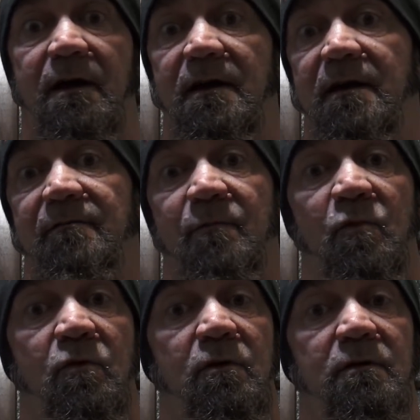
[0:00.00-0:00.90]
I have
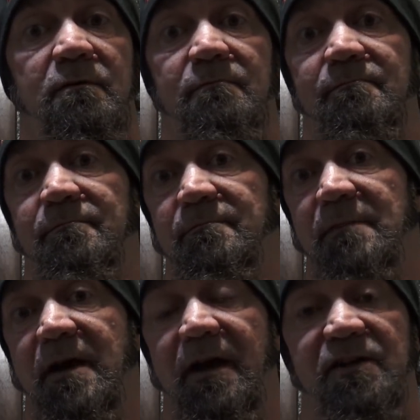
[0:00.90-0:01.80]
more
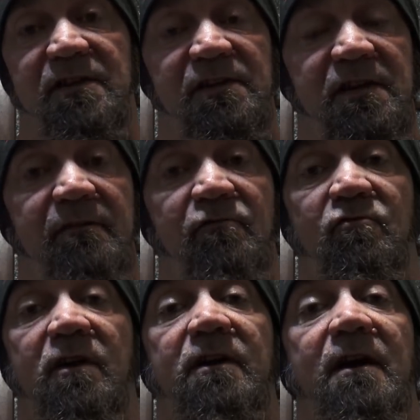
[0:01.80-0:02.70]
access. I have
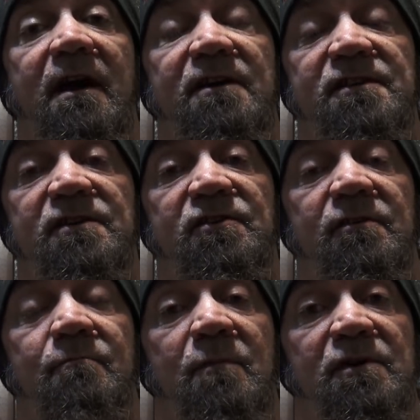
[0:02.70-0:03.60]
greater access
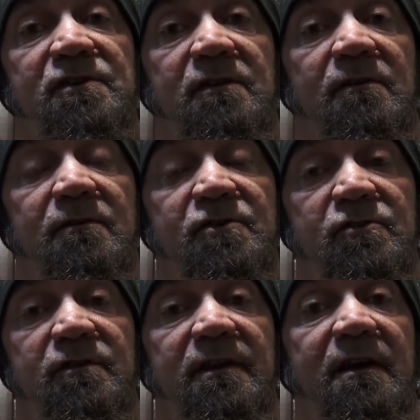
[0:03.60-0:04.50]
to the
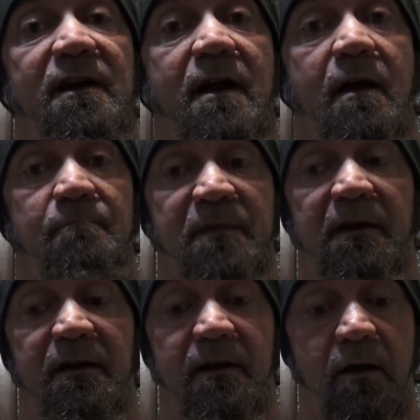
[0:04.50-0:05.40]
musculature that
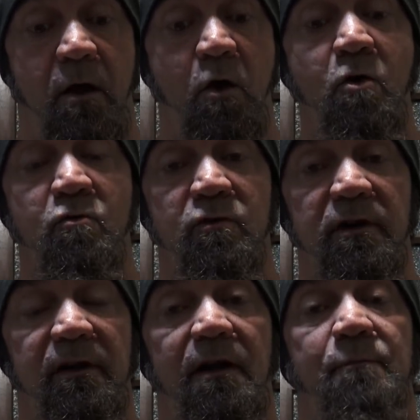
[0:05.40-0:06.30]
I
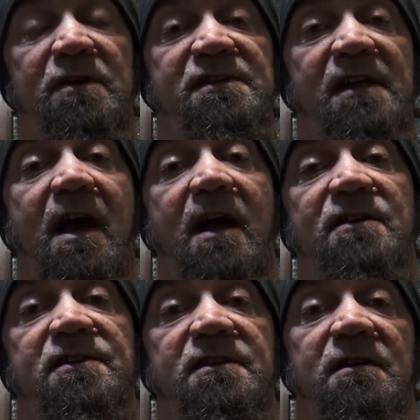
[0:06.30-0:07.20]
own, that I
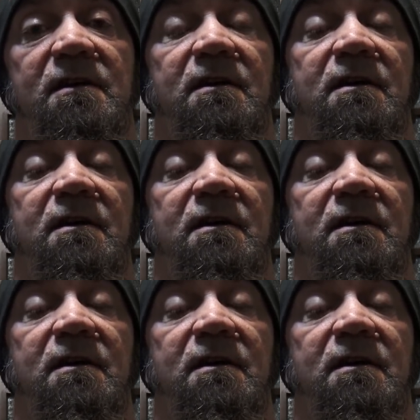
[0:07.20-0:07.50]
possess.